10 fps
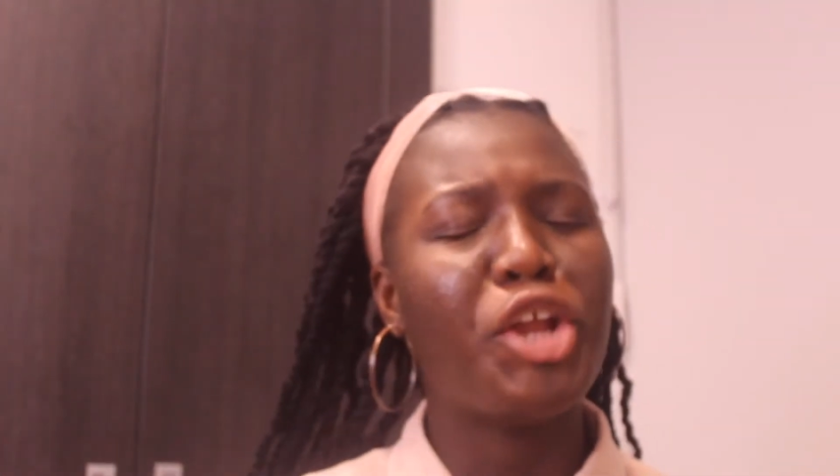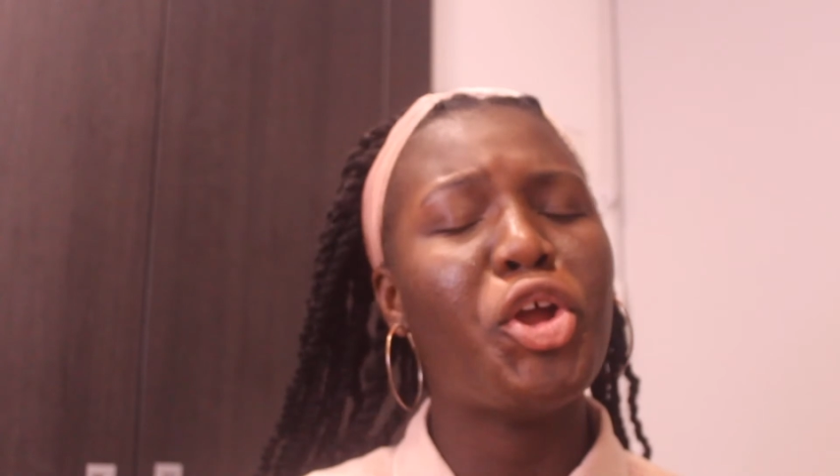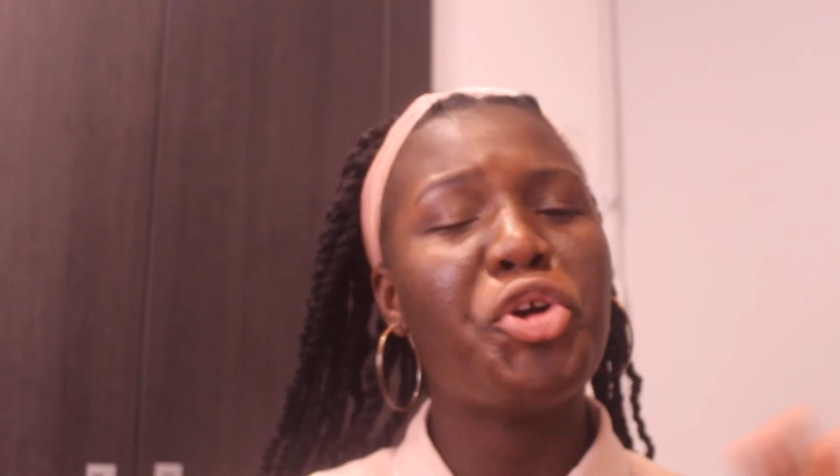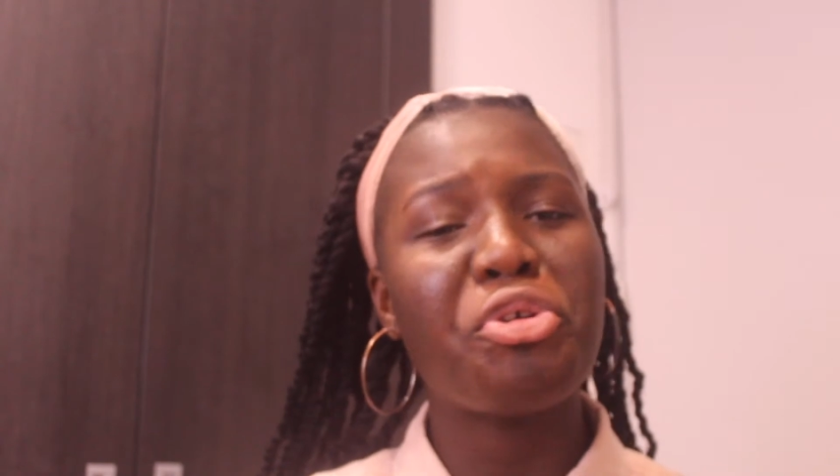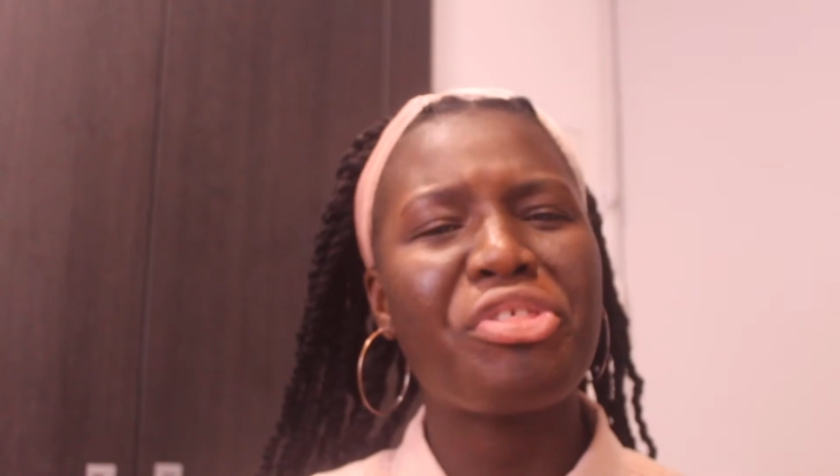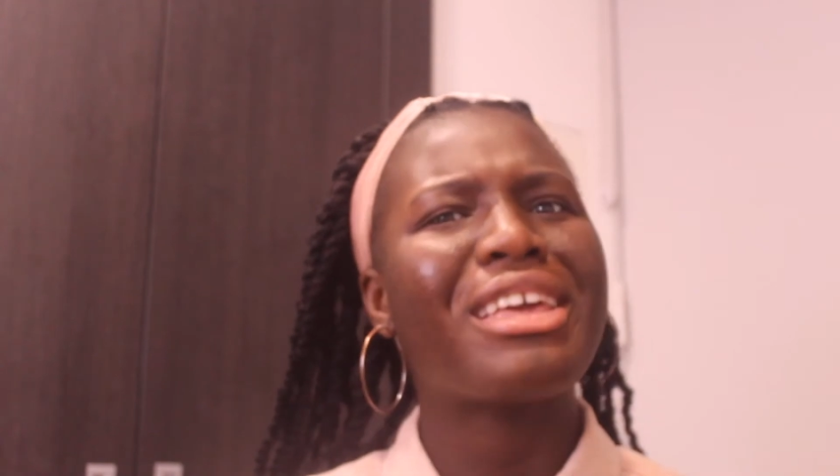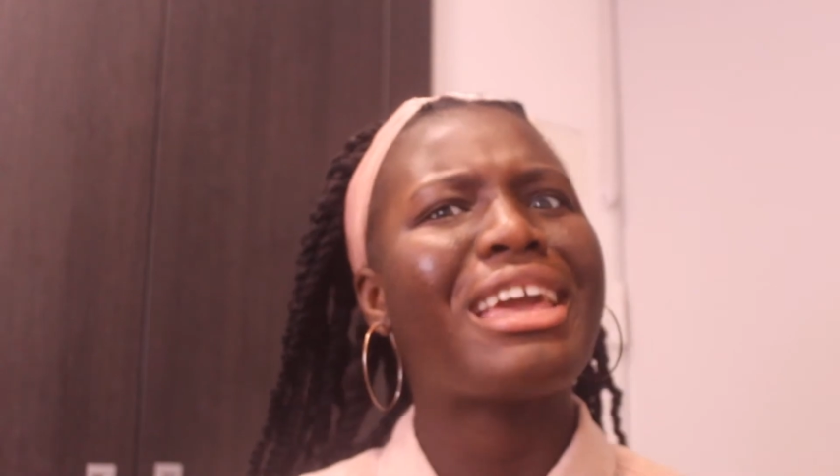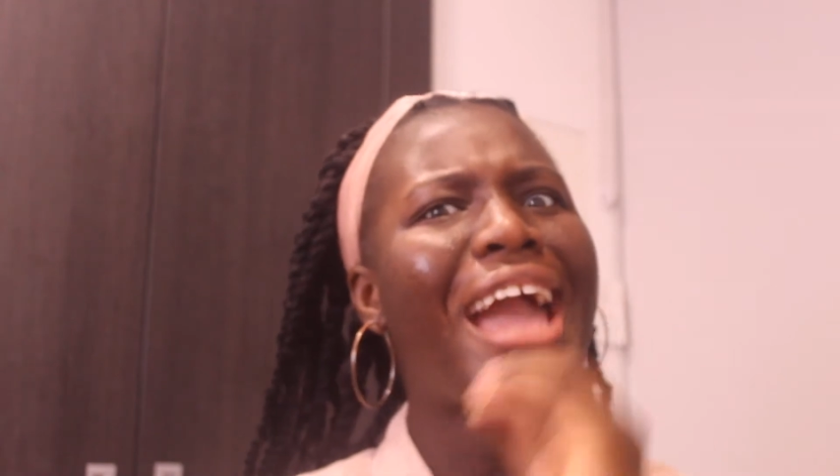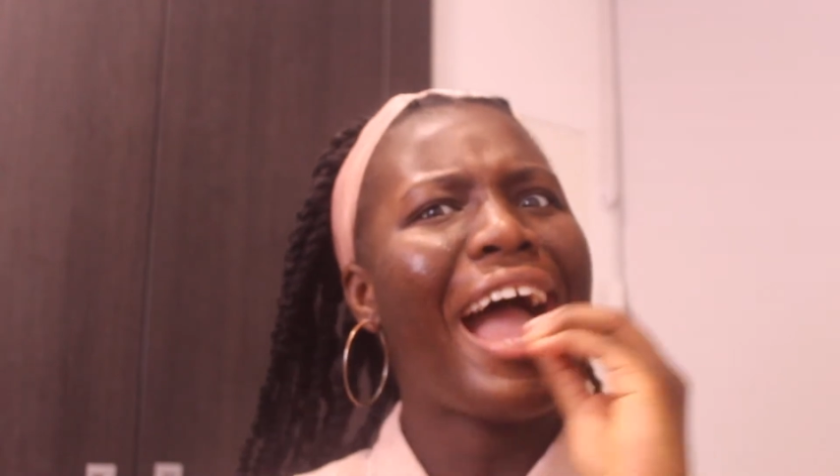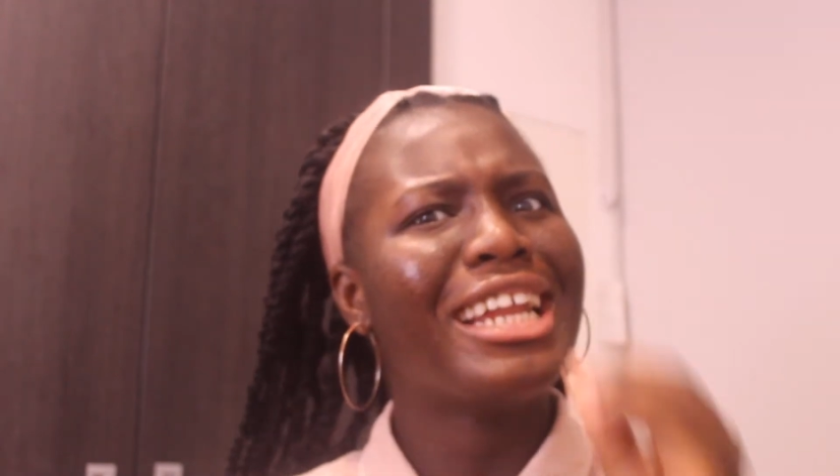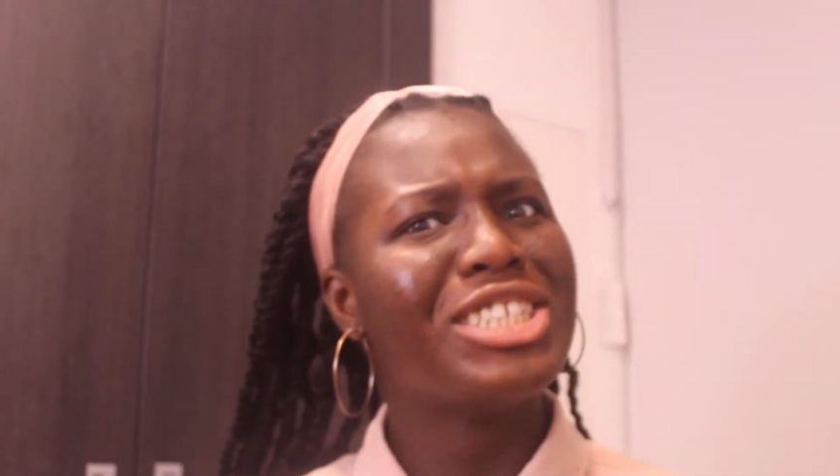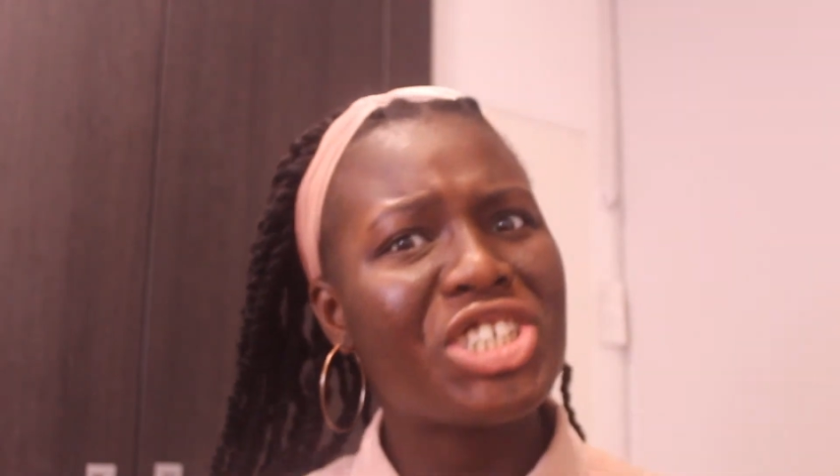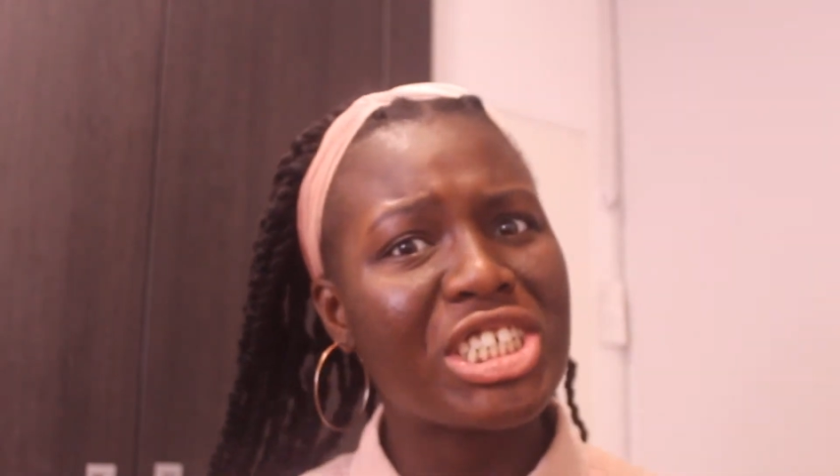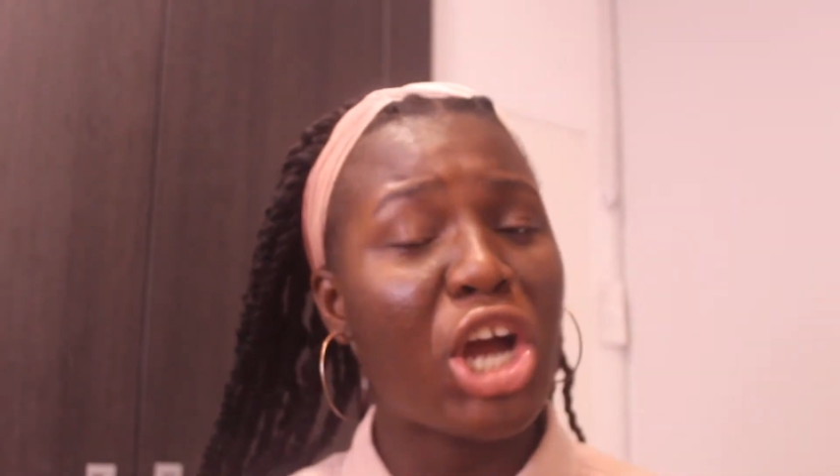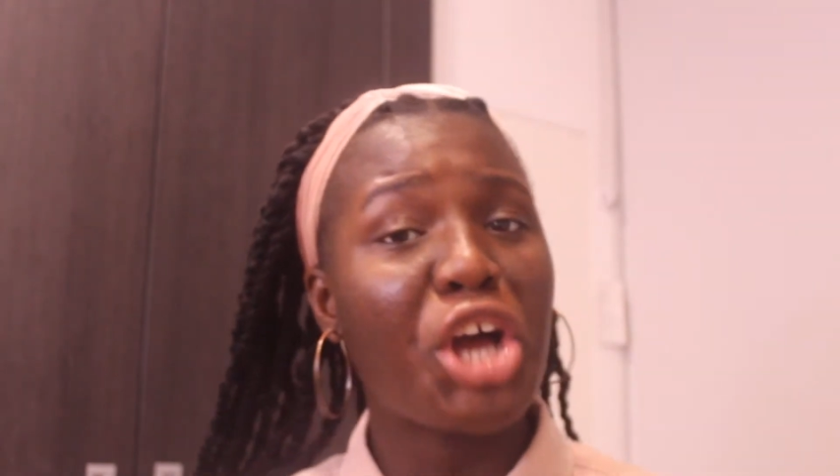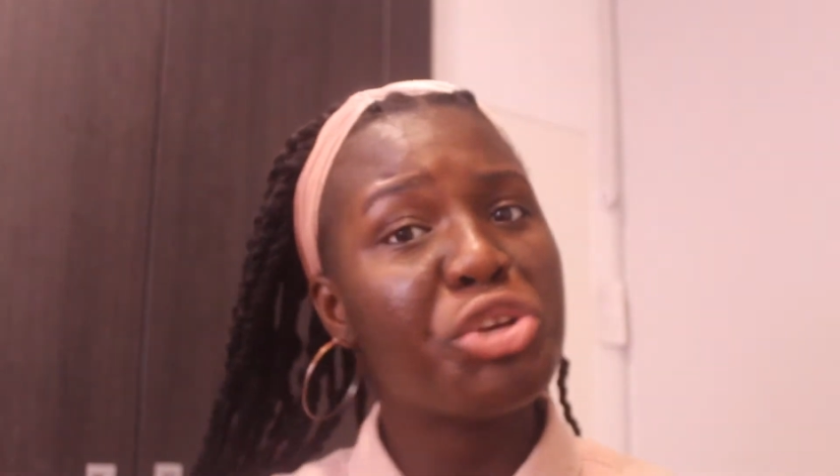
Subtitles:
And I know you're thinking, Angie,